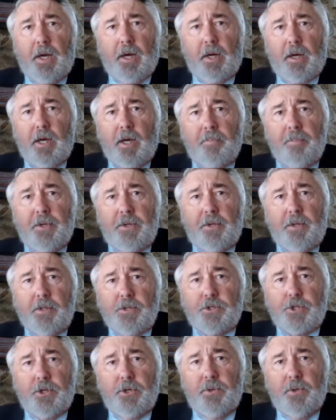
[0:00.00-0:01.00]
Our government
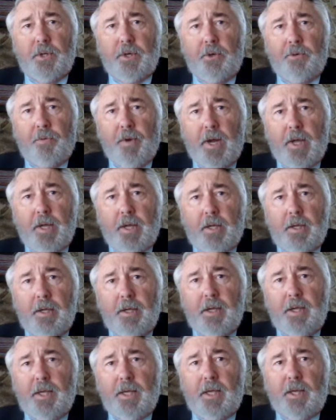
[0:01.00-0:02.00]
did so in Iraq,
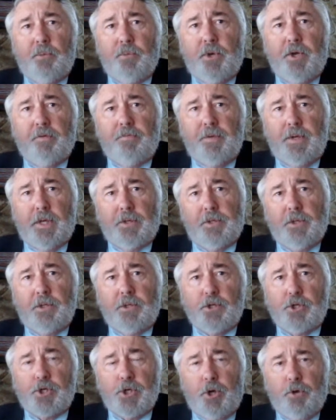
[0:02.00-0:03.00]
and we have nothing
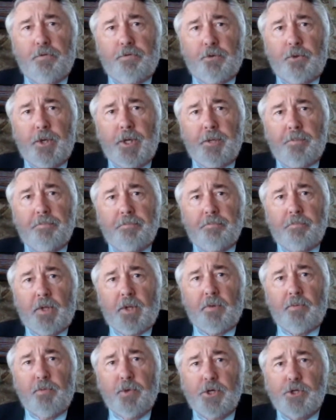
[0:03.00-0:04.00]
to show for it.
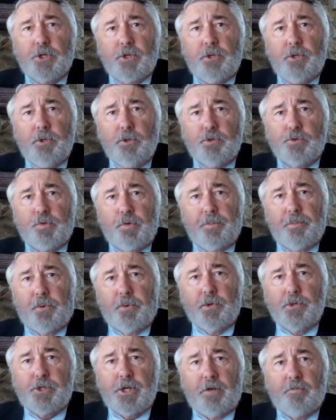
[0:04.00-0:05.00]
Recent news
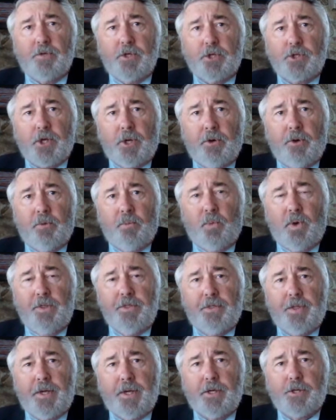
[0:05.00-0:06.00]
reports have just under
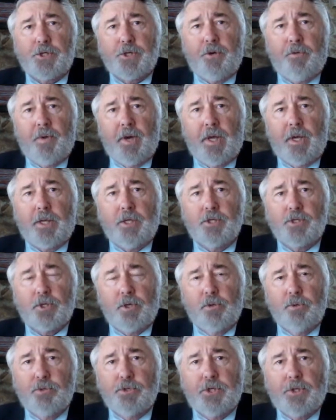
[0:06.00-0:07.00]
1,000 Iraqis
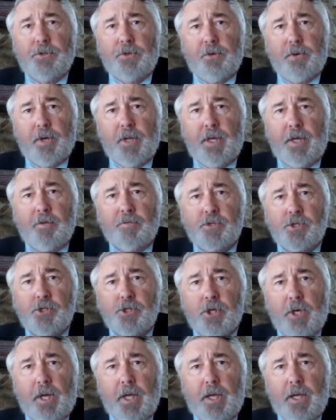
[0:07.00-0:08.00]
losing their lives in
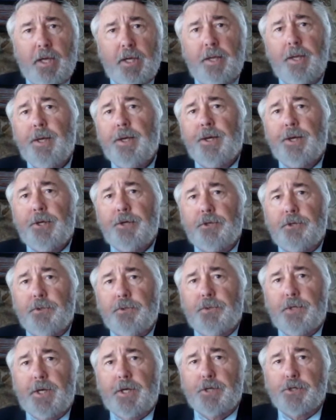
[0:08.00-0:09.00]
July
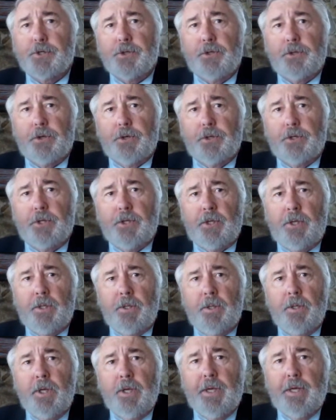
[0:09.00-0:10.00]

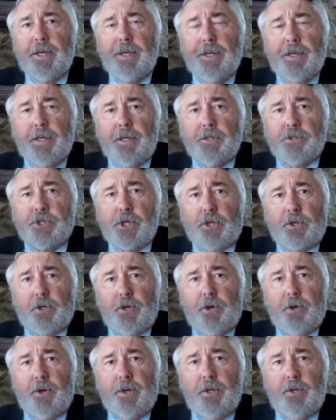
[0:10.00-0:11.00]
2013 in
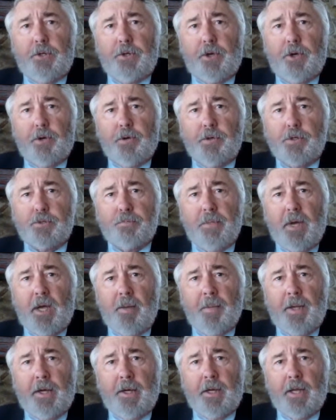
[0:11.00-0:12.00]
sectarian terrorist
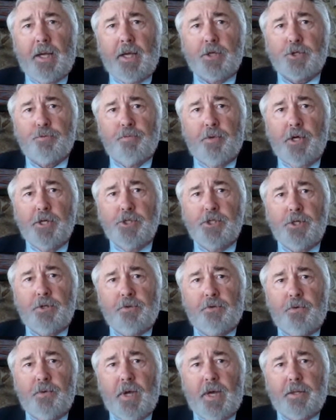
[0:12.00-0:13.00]
bombing attacks raging
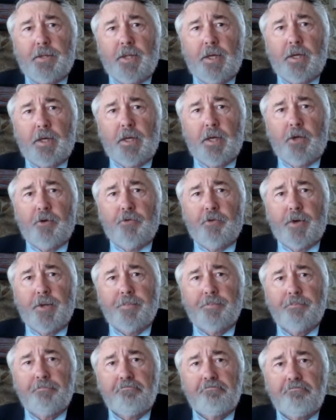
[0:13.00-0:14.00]
throughout that country.
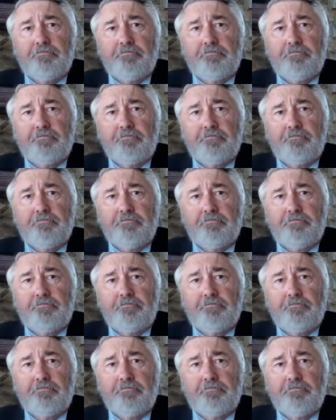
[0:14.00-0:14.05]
